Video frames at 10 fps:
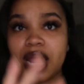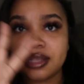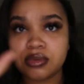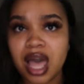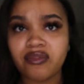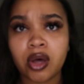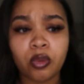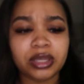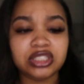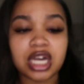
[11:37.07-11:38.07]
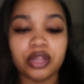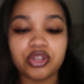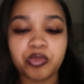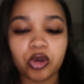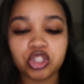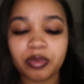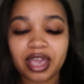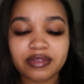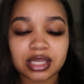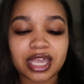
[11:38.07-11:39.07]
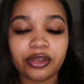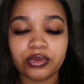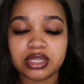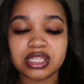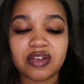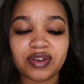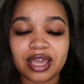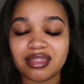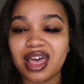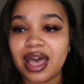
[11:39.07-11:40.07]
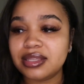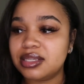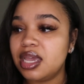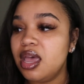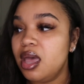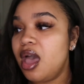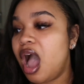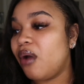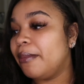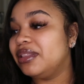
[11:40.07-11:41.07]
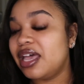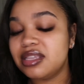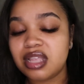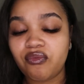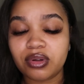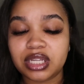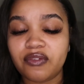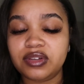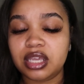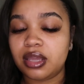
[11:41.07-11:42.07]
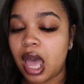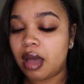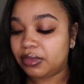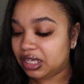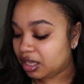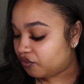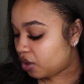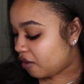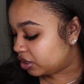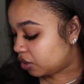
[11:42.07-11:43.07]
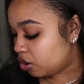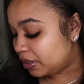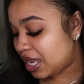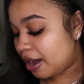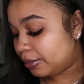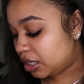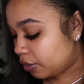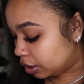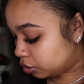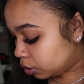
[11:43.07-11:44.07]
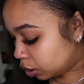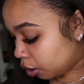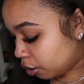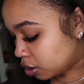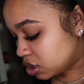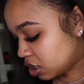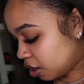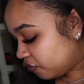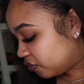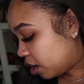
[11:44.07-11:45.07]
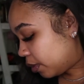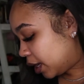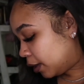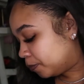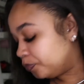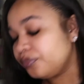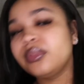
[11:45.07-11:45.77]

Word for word: and i do have a whole bunch of other spiritual baths and candles and stuff like that all right but that stuff will definitely um, the link for everything will be down below including her stuff all right